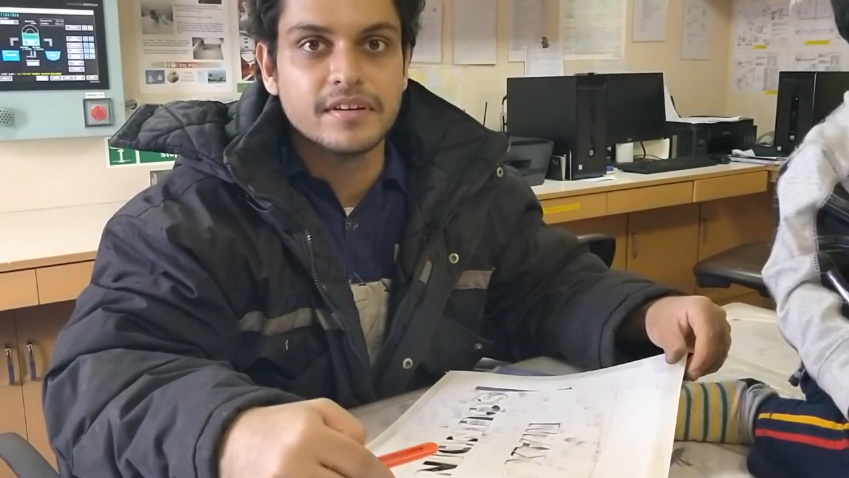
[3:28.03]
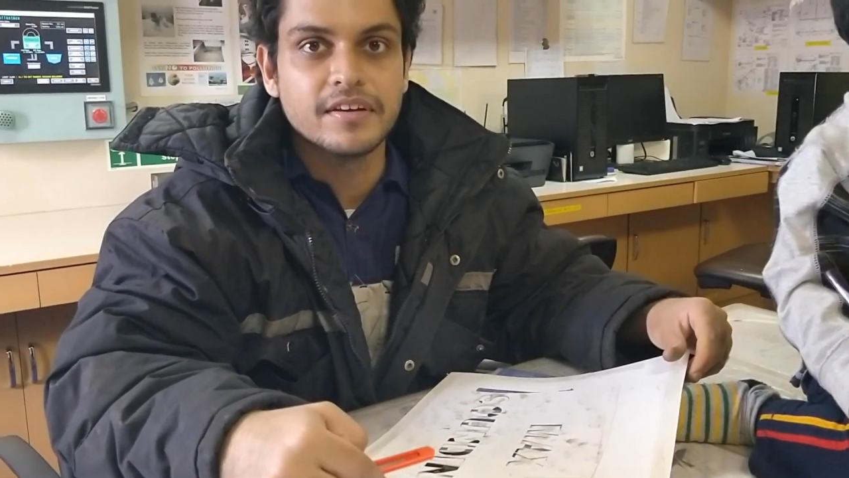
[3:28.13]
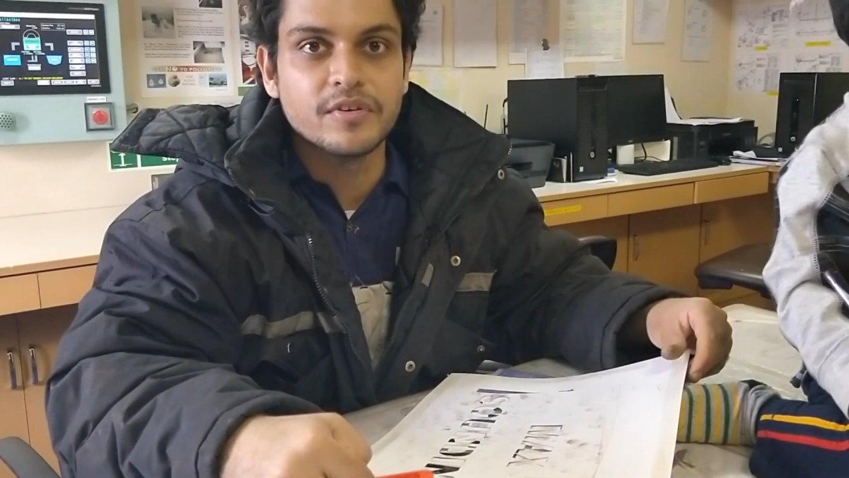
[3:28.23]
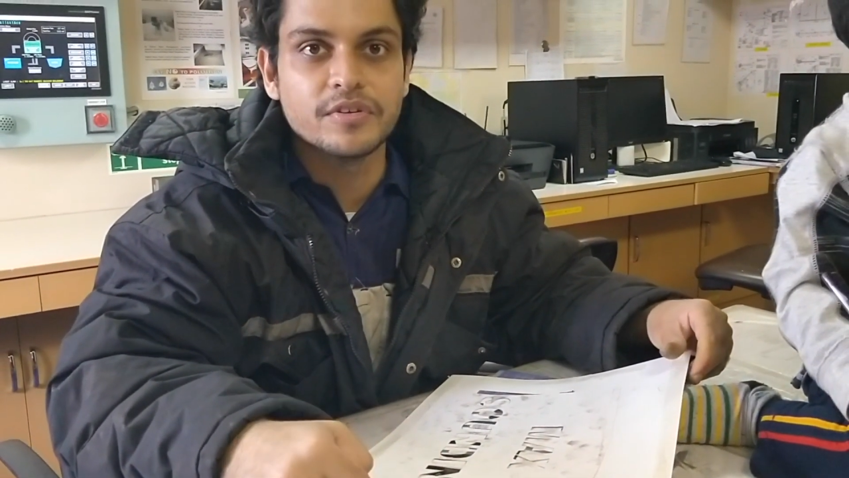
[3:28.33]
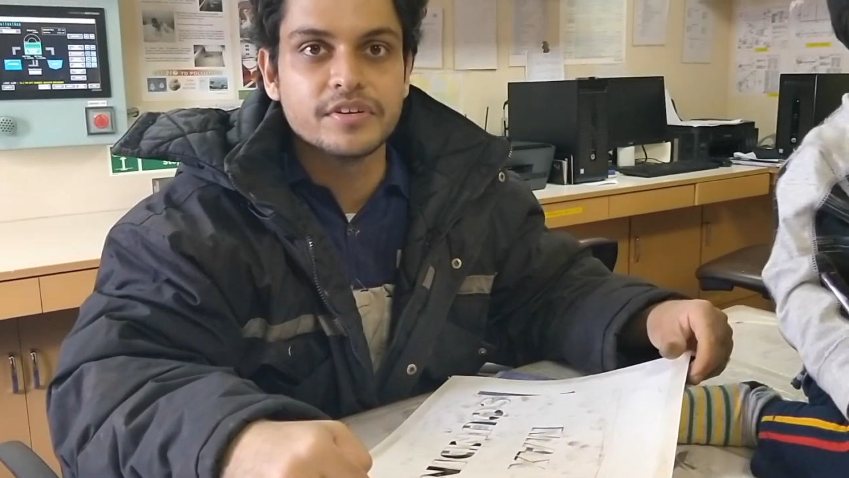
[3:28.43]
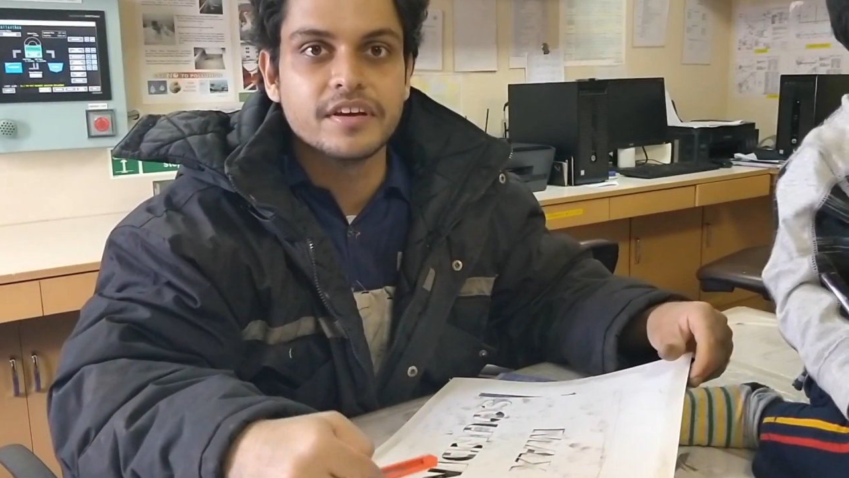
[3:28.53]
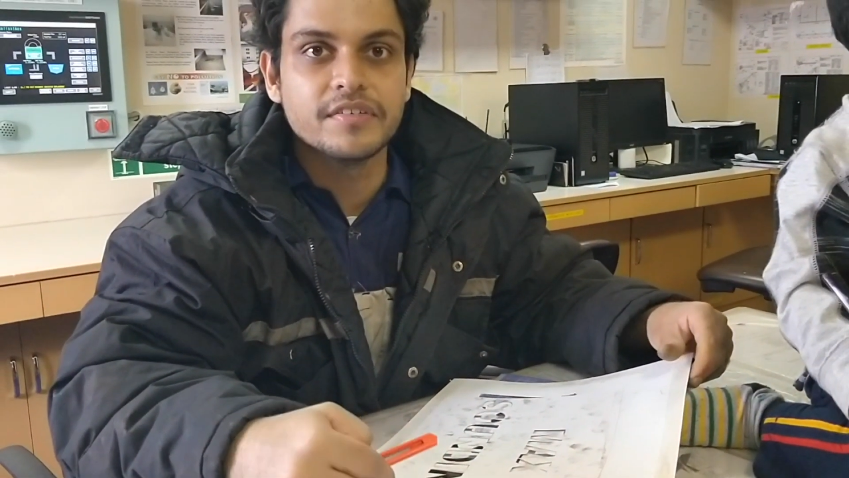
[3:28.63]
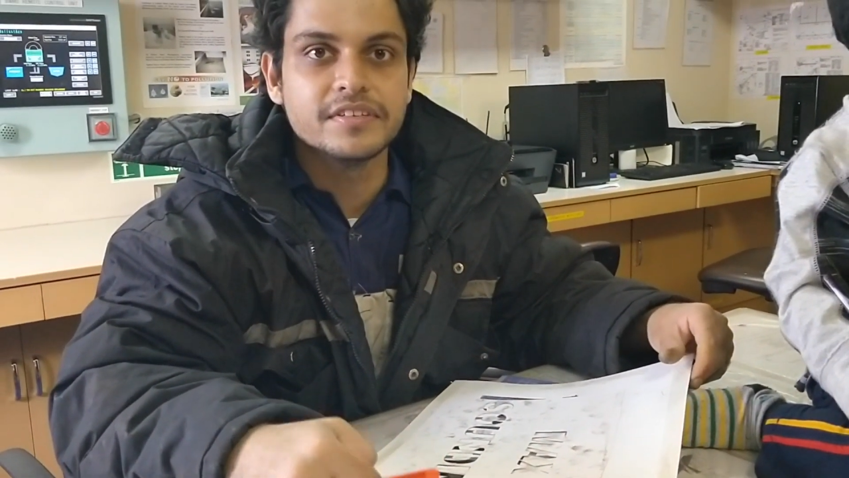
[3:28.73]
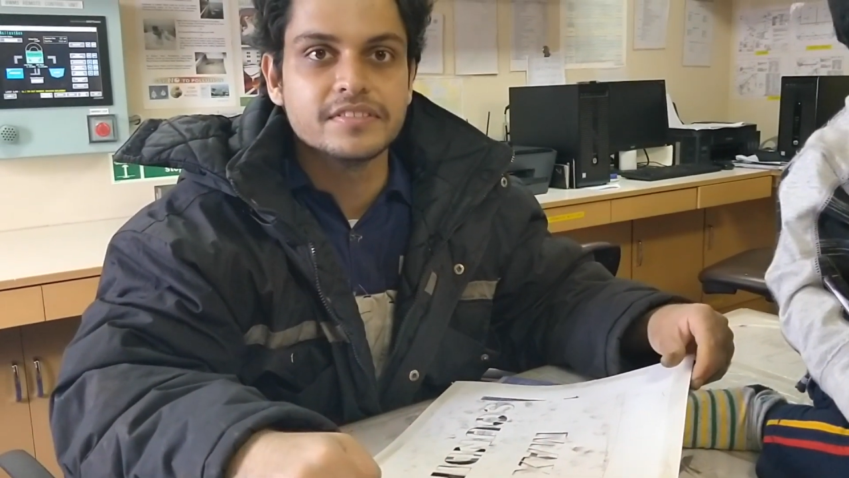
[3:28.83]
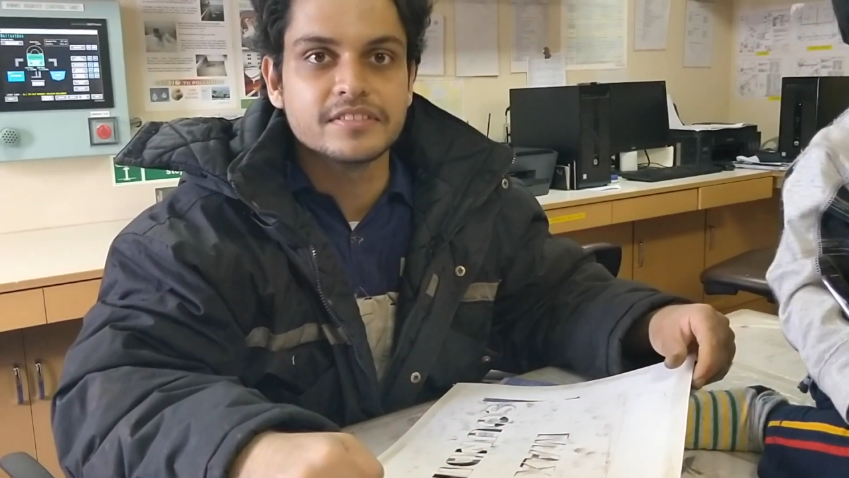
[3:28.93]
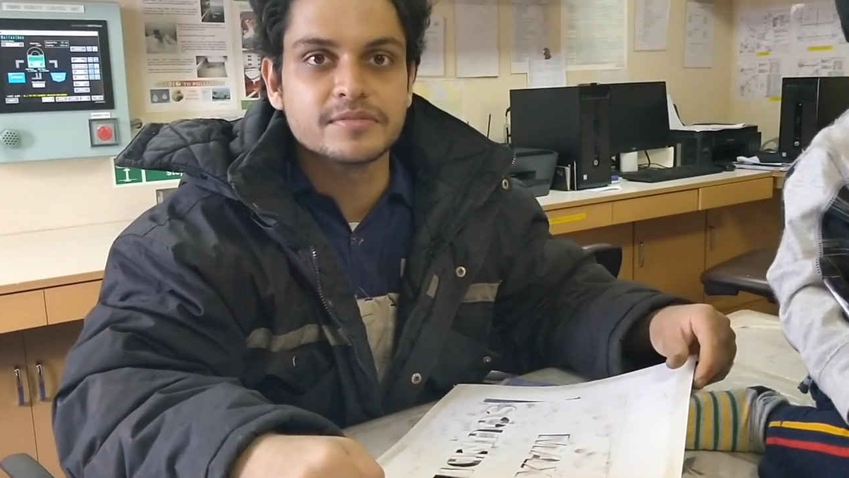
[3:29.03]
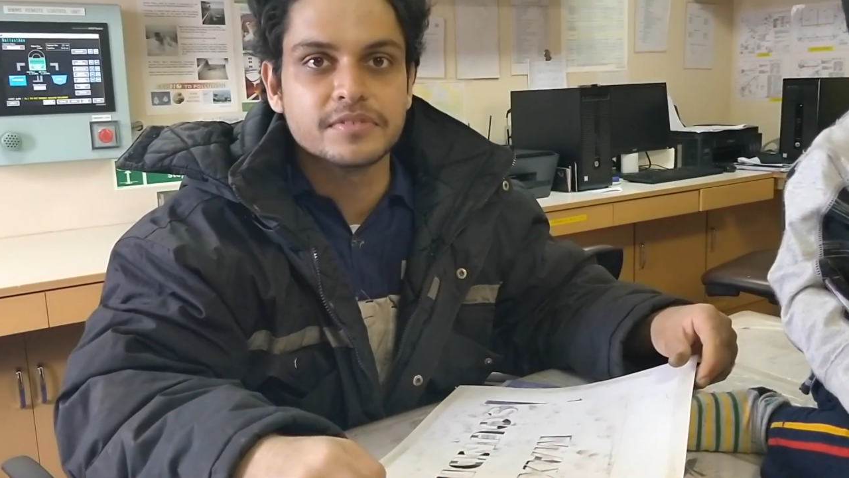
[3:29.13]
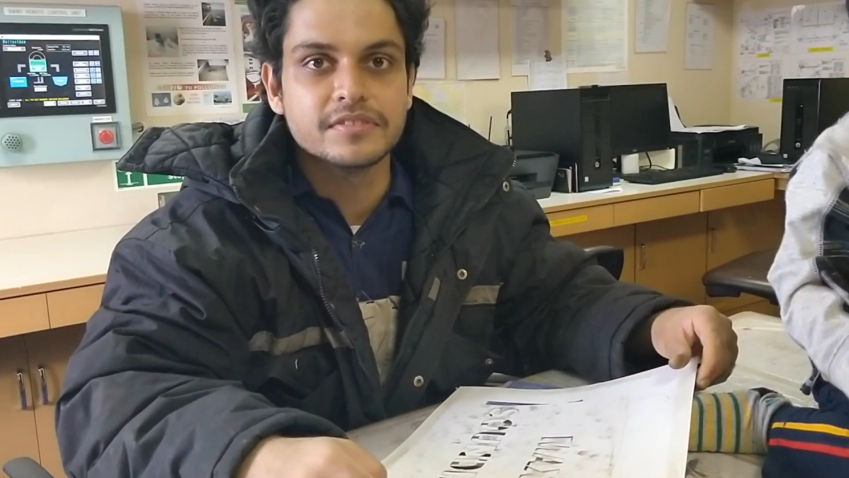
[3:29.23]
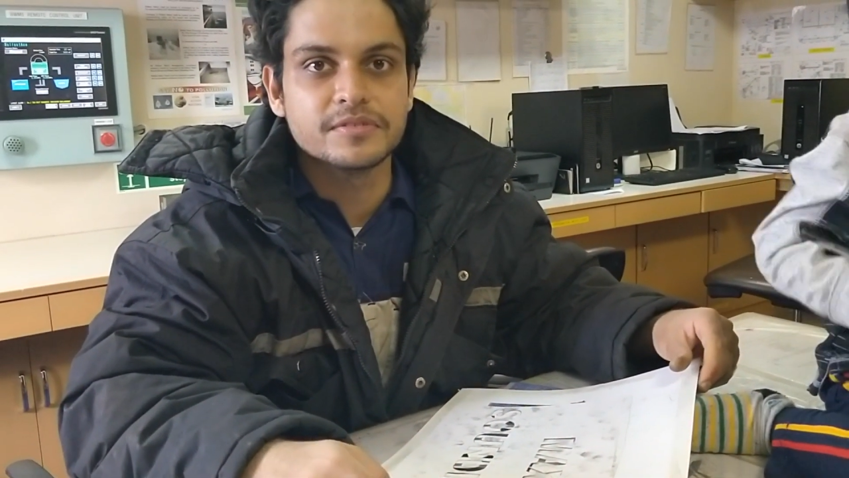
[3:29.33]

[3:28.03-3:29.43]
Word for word: I already have done 6 months.